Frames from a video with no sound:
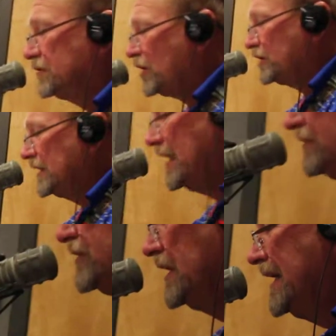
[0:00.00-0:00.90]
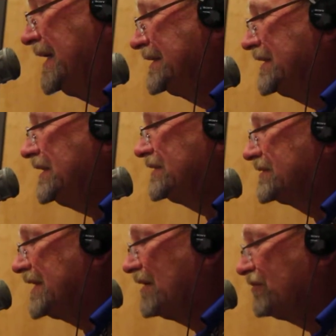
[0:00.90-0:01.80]
Bar and Lounge,
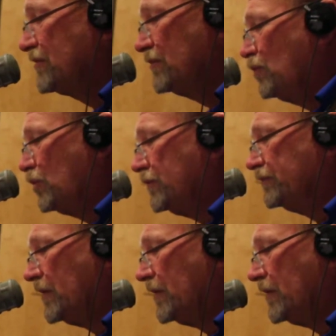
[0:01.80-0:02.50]
Dean's South of the Border,